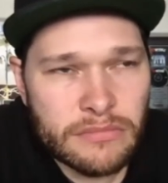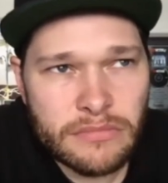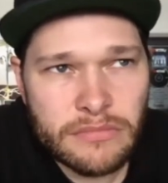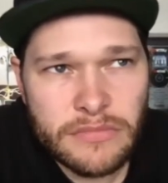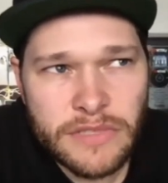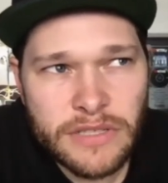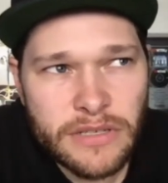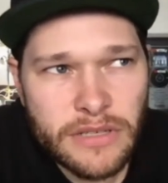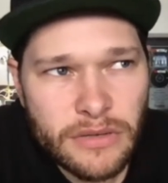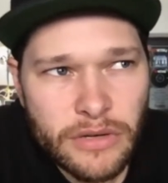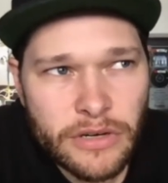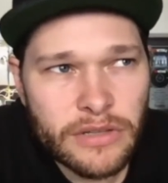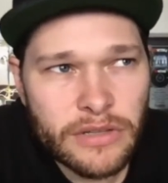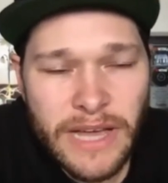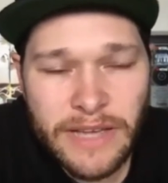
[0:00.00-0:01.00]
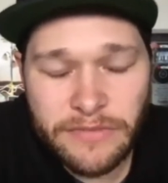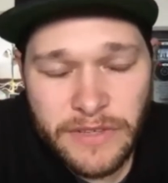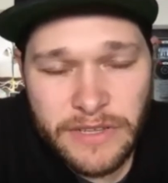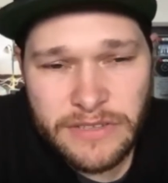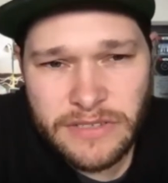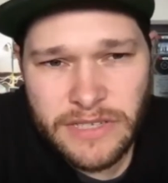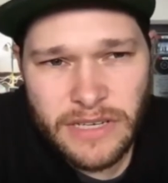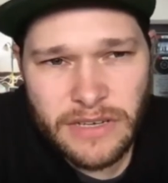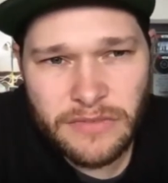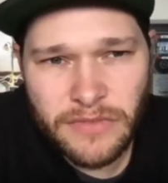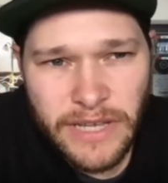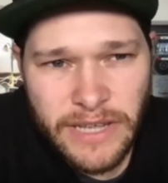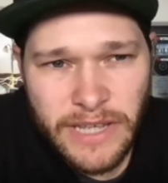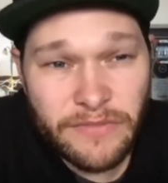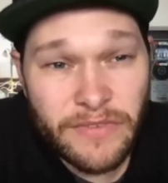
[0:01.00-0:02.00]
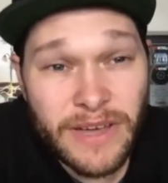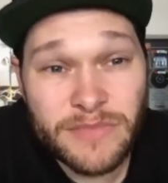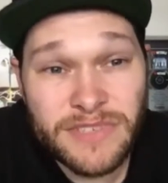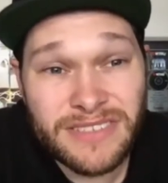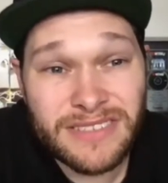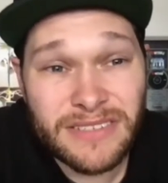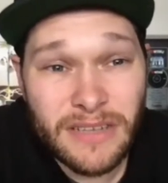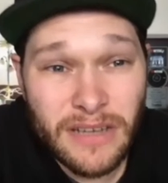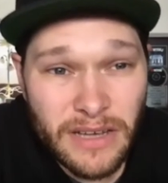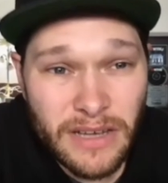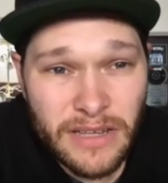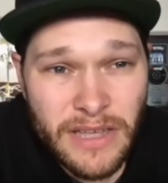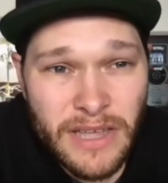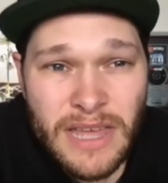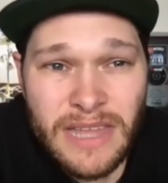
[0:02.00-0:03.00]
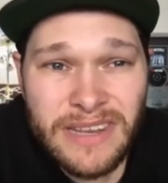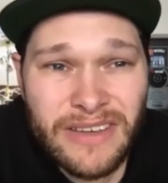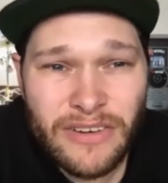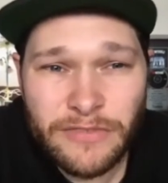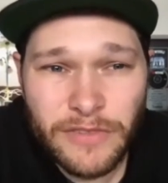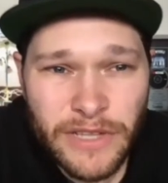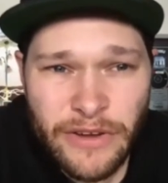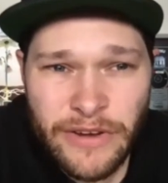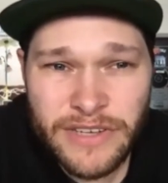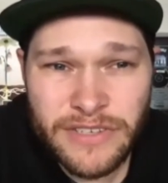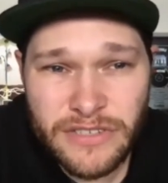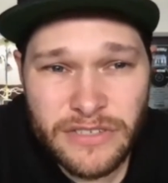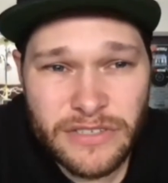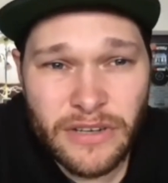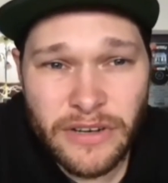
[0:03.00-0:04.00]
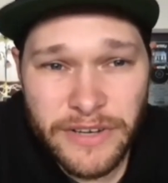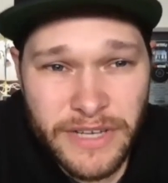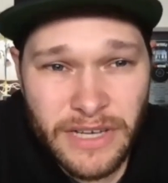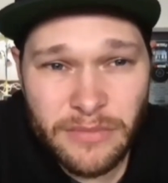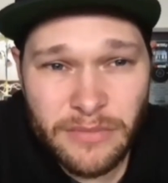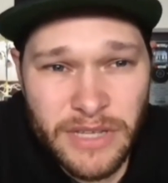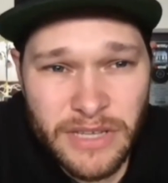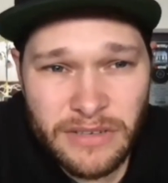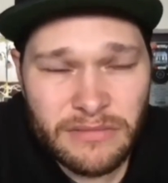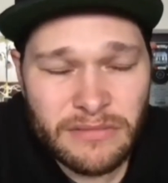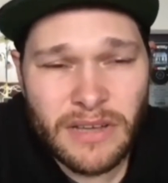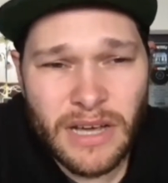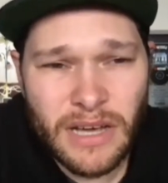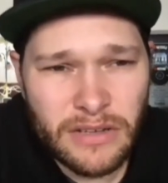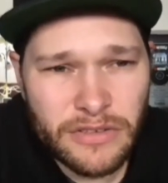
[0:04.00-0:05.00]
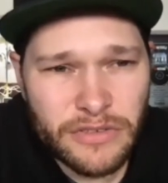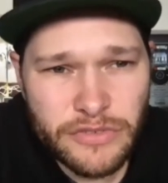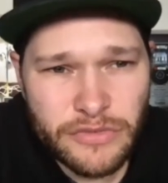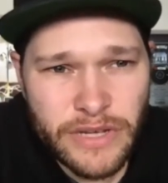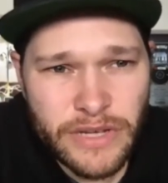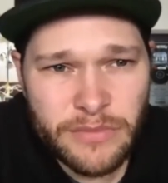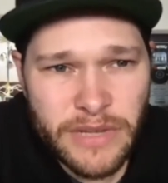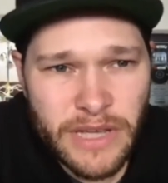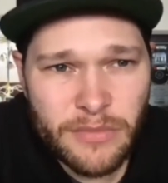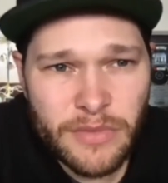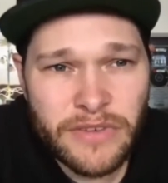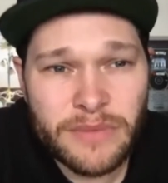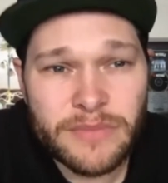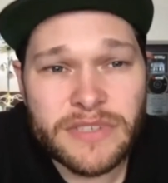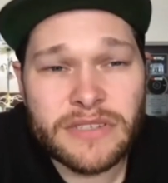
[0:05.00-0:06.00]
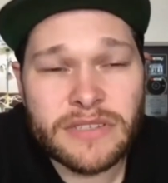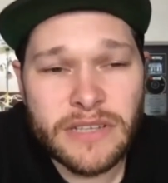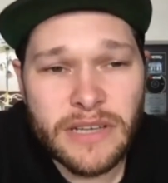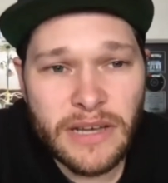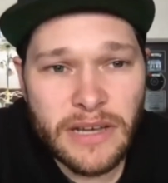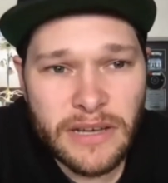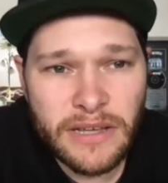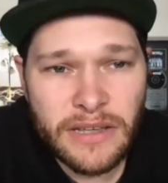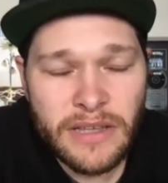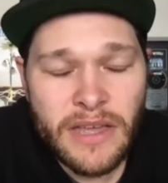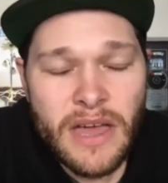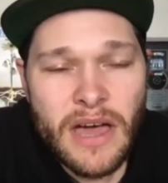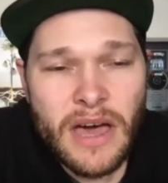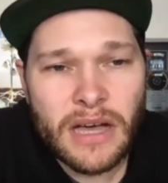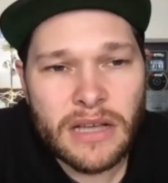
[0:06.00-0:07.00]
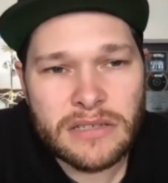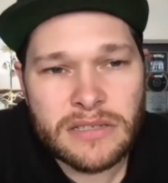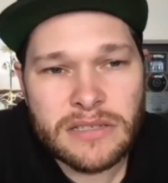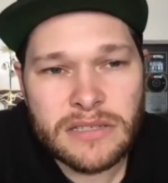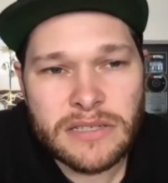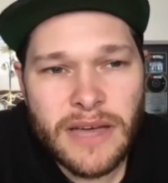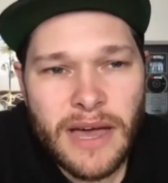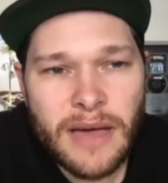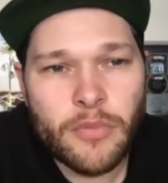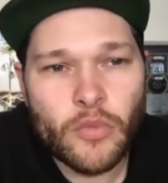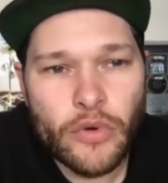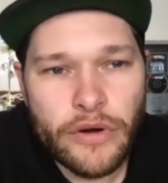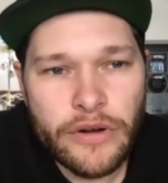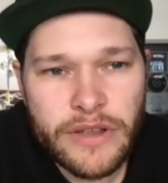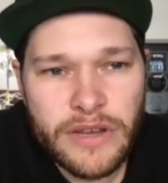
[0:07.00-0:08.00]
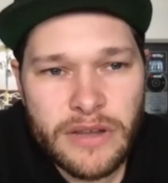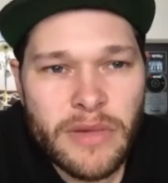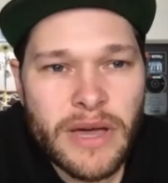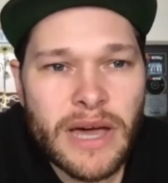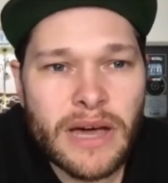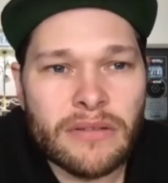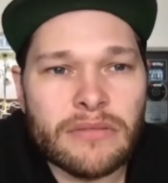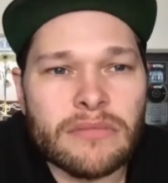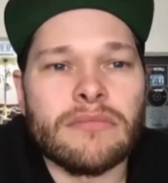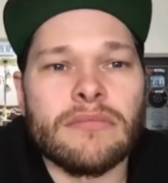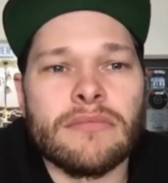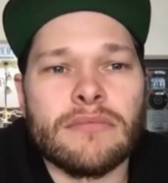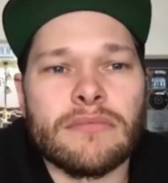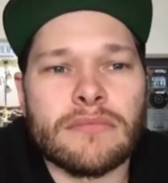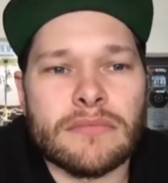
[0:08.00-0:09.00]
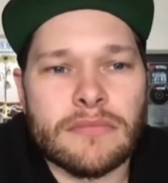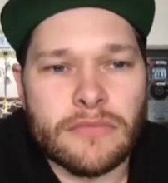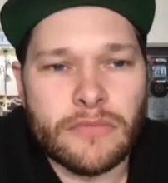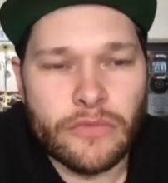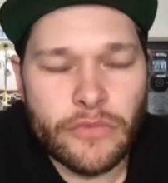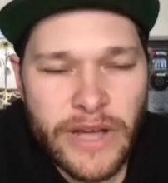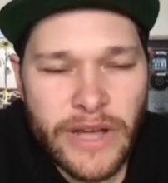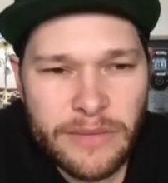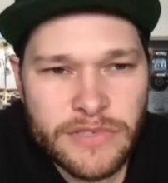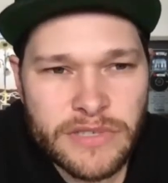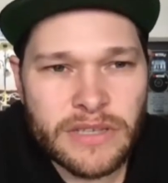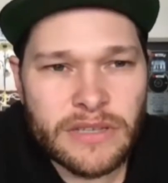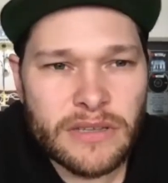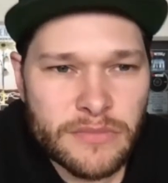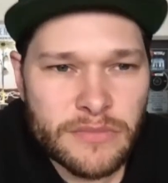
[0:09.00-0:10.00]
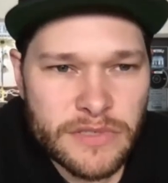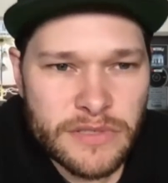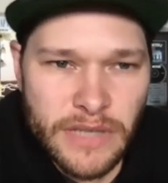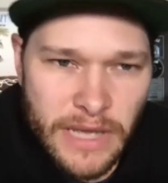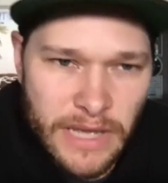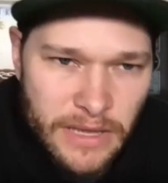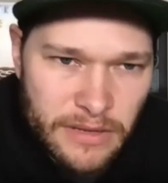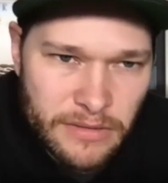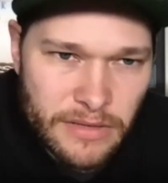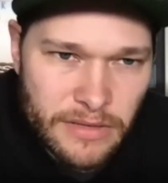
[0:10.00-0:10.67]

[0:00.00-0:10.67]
her life, instead of like, if I'm stuck, now if lyrics just start coming, I'll just write them down, but if I'm stuck, I'll stop worrying about rhyme schemes and